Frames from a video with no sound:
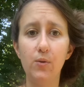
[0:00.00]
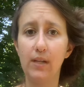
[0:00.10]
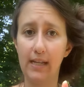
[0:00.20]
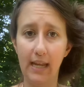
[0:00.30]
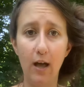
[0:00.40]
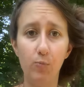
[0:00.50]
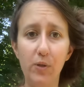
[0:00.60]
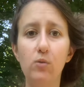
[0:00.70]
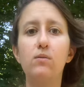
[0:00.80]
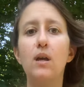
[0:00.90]
can help
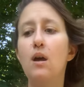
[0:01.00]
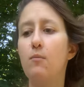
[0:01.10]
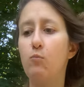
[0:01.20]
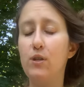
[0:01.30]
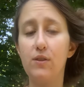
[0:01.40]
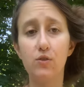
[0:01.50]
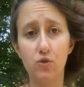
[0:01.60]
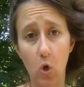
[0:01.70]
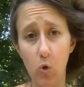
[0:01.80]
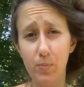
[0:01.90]
you with the
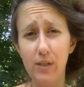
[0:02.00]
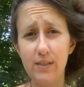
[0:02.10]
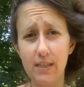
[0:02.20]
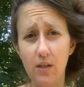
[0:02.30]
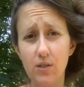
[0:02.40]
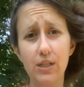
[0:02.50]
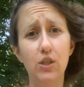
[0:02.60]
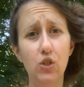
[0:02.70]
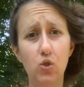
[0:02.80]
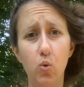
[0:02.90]
coping skills and
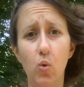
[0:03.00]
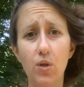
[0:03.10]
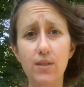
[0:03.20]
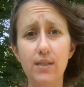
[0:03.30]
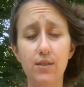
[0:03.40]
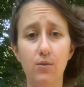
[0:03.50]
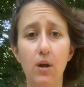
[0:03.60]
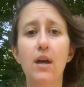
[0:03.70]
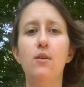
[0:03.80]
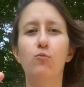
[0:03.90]
the tools to
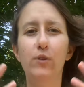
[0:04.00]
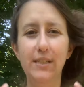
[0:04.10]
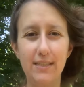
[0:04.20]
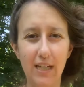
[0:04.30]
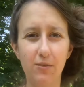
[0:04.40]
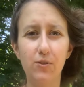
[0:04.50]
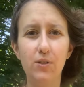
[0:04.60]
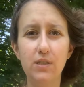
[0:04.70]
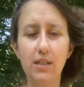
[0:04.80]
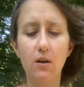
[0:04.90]
resettle
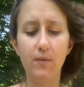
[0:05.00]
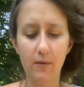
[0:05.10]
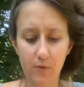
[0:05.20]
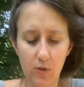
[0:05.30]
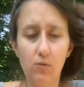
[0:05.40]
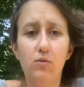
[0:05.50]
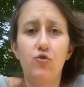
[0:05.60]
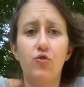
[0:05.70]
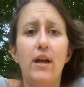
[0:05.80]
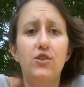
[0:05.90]
yourself after you
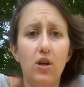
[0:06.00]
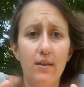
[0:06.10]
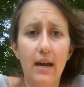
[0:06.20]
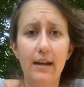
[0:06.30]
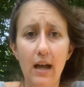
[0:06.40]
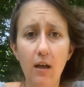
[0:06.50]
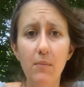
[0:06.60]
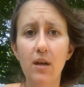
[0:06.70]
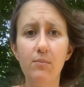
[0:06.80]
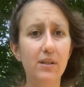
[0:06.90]
dredge all that up.
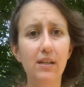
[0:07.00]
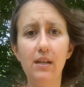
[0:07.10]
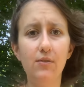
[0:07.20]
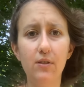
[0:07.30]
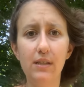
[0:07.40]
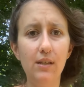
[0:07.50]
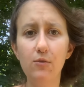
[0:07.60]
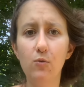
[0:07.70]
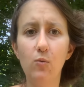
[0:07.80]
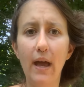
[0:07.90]
But
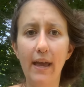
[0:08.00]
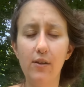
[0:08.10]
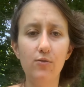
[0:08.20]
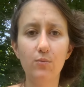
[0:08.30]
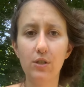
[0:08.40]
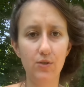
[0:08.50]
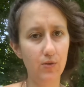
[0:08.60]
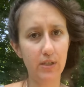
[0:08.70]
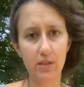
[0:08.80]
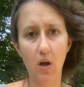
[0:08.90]
either way, you don't want to do
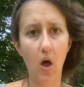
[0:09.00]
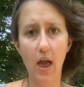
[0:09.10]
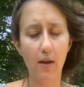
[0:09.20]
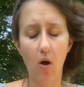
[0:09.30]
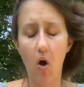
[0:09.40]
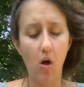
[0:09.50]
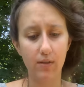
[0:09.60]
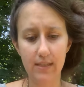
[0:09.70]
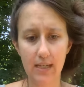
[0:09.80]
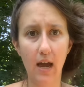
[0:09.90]
this all
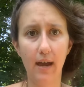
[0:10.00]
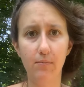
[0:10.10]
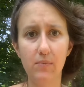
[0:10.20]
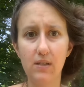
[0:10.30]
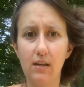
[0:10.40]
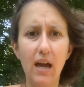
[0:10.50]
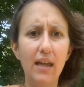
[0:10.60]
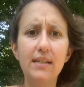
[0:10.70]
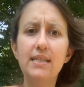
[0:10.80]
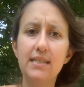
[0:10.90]
the time. To kind
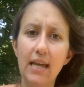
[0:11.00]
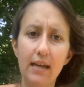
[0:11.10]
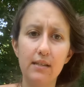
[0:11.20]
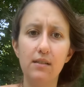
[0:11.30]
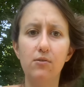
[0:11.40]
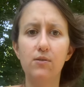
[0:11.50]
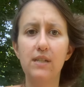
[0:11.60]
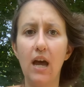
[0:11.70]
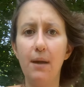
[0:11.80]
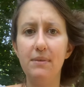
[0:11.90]
of set a little
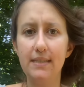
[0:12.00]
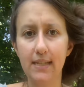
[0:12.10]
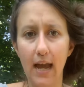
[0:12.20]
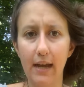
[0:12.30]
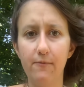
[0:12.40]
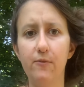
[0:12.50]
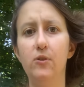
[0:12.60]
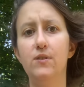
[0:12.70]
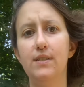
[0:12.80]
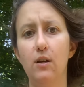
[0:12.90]
time aside for
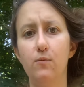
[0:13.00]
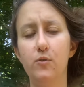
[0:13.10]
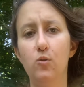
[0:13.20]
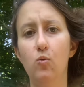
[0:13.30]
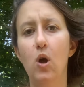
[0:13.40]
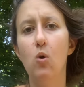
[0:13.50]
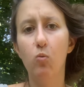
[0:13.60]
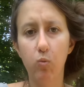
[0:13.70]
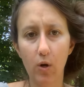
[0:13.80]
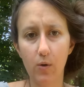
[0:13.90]
yourself to
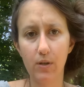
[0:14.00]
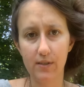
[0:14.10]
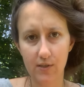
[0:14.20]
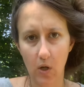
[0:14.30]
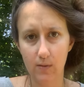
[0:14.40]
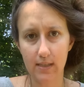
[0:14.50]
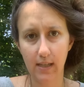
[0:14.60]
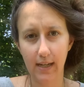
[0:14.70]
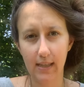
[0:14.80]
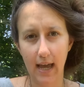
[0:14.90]
work with stones
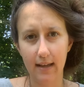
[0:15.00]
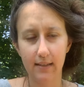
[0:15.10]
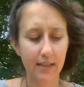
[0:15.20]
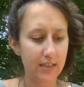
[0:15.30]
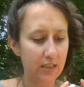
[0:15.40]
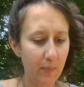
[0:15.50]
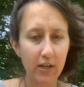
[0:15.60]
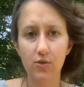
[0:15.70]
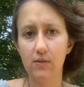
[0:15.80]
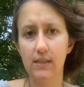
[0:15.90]
like that, like a
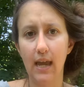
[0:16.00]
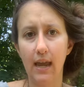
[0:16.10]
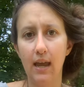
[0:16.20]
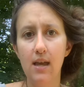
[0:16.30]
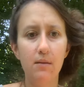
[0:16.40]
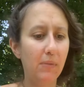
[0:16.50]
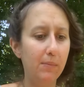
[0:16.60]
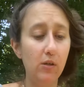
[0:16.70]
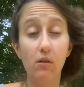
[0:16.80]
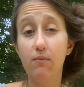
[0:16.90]
special day. Maybe
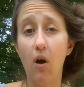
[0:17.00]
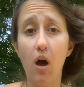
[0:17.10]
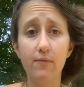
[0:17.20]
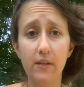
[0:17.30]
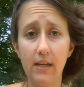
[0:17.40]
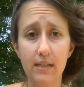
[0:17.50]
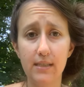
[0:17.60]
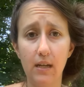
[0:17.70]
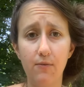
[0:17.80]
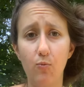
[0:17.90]
you have off the next
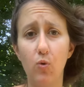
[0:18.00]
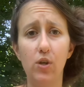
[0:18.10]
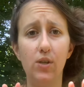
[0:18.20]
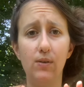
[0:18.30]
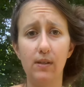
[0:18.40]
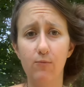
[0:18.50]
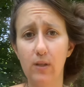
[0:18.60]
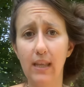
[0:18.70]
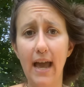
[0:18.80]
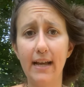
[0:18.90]
day from work, you can
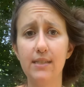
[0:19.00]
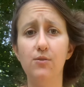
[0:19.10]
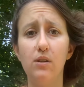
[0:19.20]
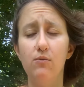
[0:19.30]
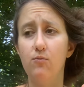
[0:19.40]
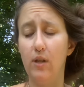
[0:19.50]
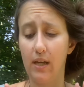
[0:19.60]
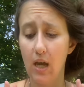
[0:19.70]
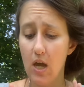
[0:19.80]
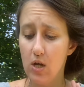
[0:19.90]
relax, you
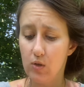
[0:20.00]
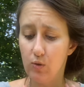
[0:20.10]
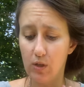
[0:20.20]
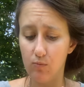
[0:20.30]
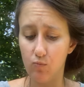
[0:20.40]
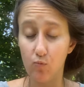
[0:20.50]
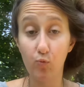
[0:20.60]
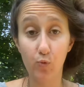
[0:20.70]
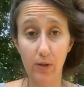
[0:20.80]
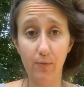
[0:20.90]
can
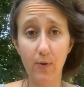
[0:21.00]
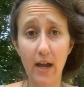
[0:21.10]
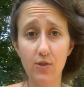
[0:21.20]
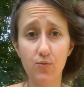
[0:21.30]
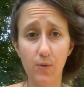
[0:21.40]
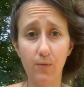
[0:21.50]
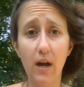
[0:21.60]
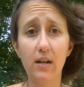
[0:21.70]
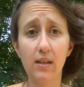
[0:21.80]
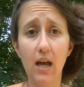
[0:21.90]
refresh,
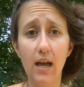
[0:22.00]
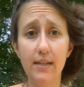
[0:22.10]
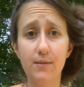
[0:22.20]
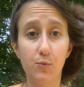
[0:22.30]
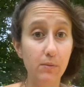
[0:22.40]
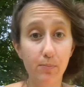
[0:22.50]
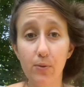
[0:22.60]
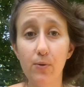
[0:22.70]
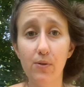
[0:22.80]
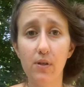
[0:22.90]
revitalize,
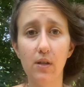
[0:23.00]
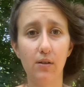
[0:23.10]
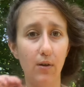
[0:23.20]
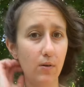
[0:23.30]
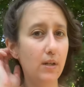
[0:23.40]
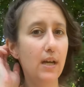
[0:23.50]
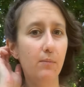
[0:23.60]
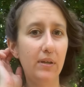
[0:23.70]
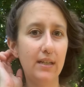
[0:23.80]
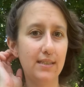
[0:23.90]
reboot, you know,
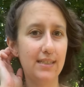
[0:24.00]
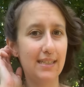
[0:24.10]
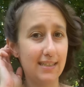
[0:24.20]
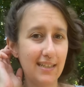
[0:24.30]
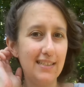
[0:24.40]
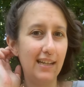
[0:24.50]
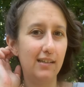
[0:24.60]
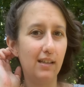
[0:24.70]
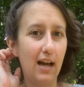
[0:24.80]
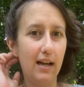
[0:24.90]
because it does take a
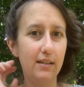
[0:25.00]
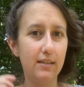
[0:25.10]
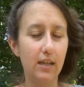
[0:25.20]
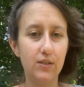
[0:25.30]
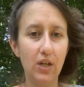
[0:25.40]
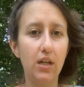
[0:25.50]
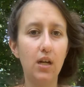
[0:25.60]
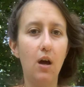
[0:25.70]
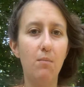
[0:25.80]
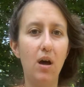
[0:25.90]
lot. It's going to
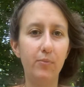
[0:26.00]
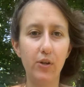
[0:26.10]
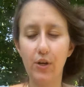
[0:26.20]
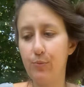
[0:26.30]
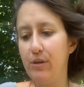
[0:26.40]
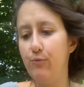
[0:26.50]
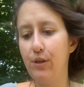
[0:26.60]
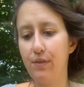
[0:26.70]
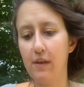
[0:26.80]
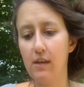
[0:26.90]
come up. You're going to be
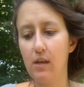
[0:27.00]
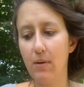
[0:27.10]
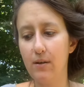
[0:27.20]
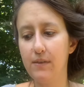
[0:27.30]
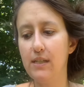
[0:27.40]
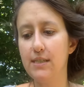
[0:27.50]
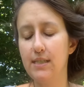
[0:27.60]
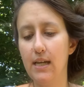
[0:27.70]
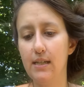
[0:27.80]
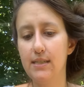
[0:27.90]
rethinking about these
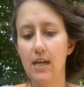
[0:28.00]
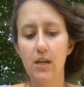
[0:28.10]
things.